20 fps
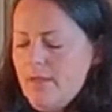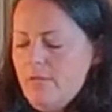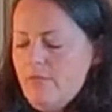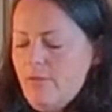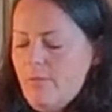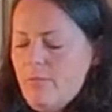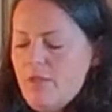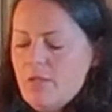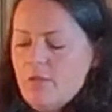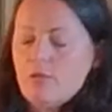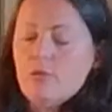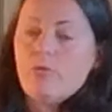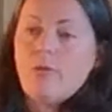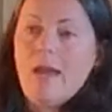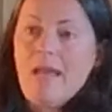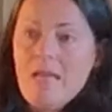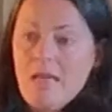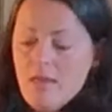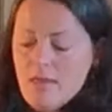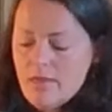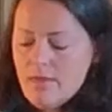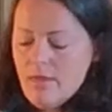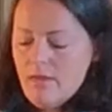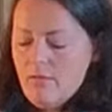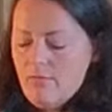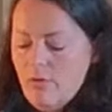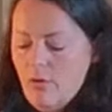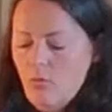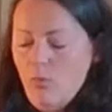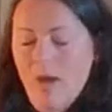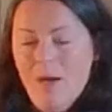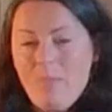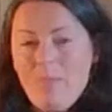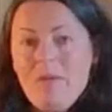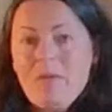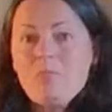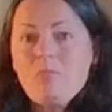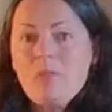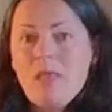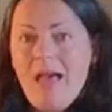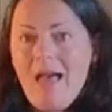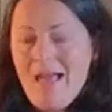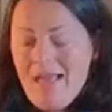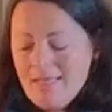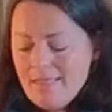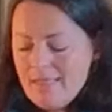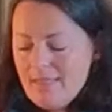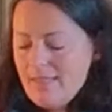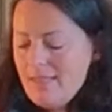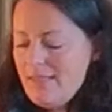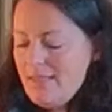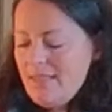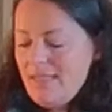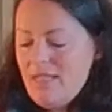from the strength of the weapon blasts,